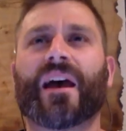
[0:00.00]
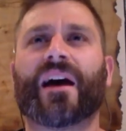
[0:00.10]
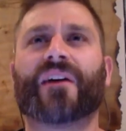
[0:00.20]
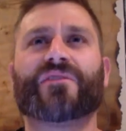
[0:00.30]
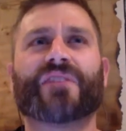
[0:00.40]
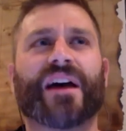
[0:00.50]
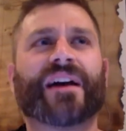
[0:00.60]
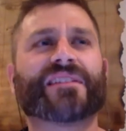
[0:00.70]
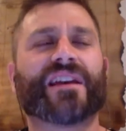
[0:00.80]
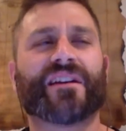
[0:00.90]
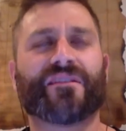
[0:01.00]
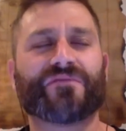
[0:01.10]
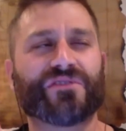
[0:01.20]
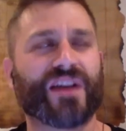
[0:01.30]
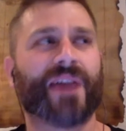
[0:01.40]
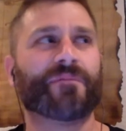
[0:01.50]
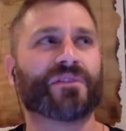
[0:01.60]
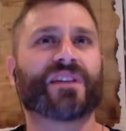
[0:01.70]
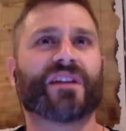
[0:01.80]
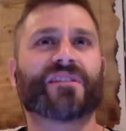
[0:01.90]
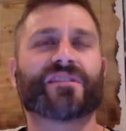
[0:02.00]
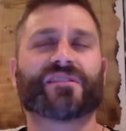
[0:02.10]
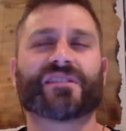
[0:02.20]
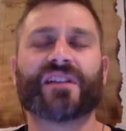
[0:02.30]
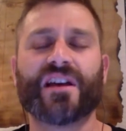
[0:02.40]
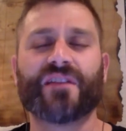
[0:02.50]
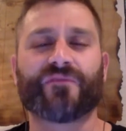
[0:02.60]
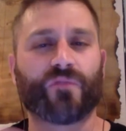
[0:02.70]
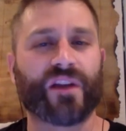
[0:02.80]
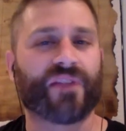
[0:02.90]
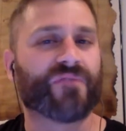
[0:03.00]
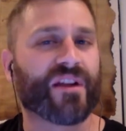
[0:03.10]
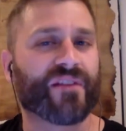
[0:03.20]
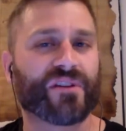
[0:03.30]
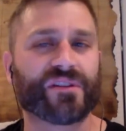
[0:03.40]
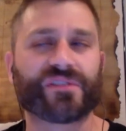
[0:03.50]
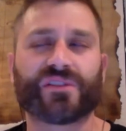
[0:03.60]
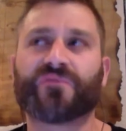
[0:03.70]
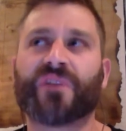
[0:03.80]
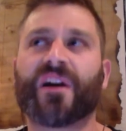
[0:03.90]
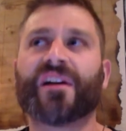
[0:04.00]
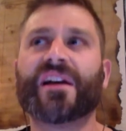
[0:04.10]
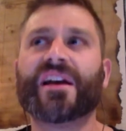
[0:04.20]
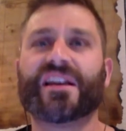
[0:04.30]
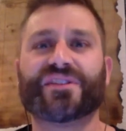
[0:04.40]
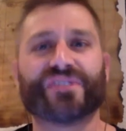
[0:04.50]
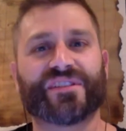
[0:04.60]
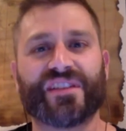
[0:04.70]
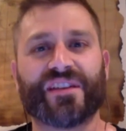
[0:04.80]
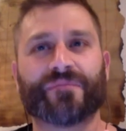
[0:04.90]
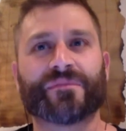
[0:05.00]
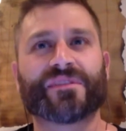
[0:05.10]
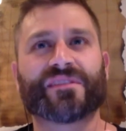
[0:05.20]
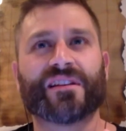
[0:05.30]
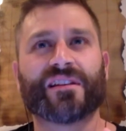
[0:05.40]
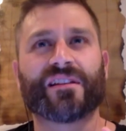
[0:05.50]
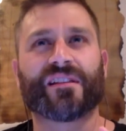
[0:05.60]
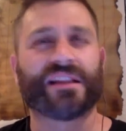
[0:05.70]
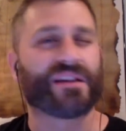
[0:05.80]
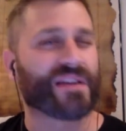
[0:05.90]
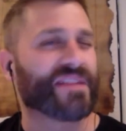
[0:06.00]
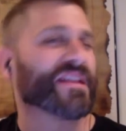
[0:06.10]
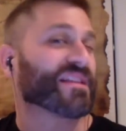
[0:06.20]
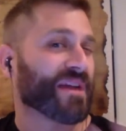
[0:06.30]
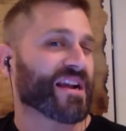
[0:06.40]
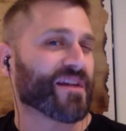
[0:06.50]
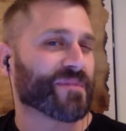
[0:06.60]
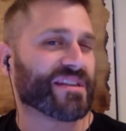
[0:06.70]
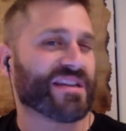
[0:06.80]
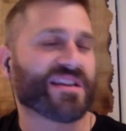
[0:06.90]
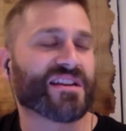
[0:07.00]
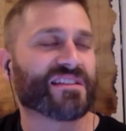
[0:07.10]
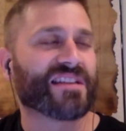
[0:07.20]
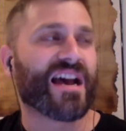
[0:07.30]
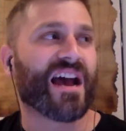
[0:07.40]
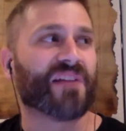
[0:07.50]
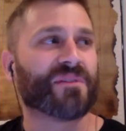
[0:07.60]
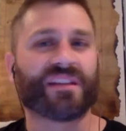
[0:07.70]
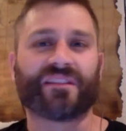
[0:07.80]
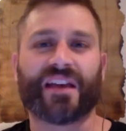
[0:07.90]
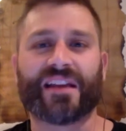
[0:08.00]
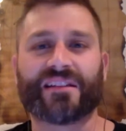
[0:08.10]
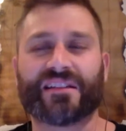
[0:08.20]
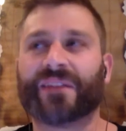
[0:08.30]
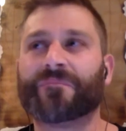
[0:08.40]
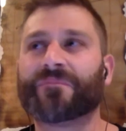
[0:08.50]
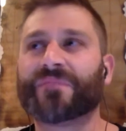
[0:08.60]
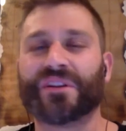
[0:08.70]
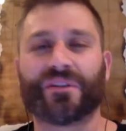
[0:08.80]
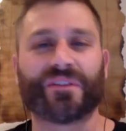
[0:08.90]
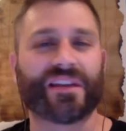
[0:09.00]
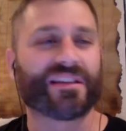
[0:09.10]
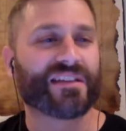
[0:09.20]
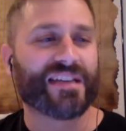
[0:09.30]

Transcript: how you guys have described those characters and from what I've read of her so far, it just seems like again that's my cup of tea because I really mm-hmm. liked um, you know like